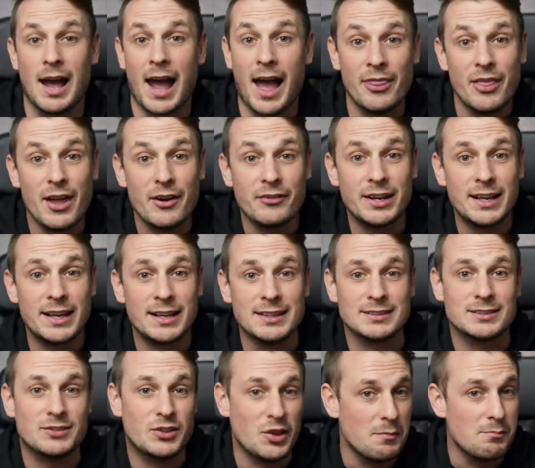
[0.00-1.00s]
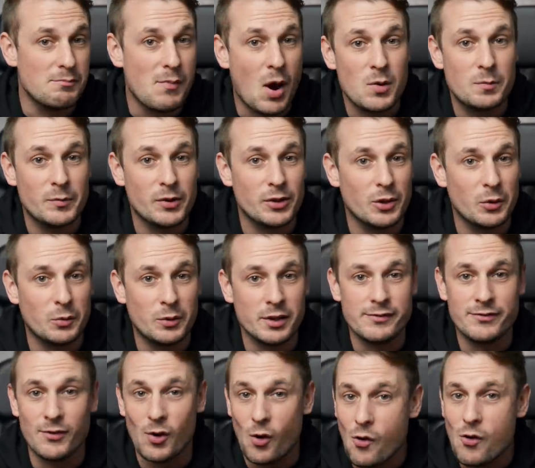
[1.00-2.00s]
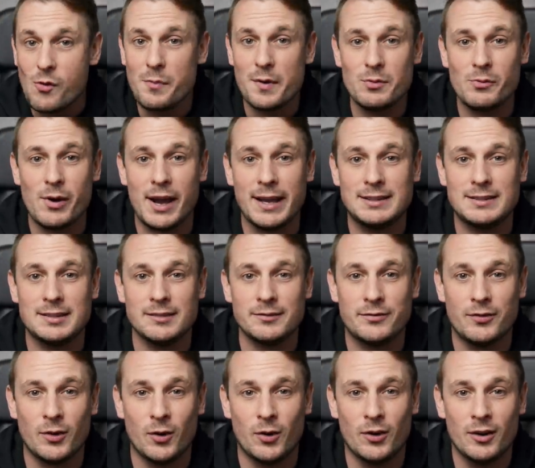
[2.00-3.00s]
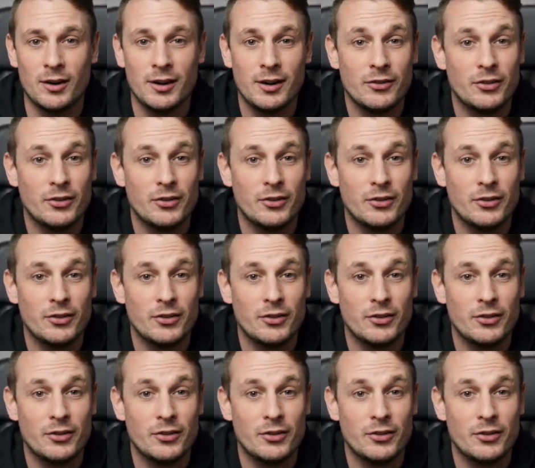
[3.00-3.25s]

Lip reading: And there it is, the moment that we've all been waiting for.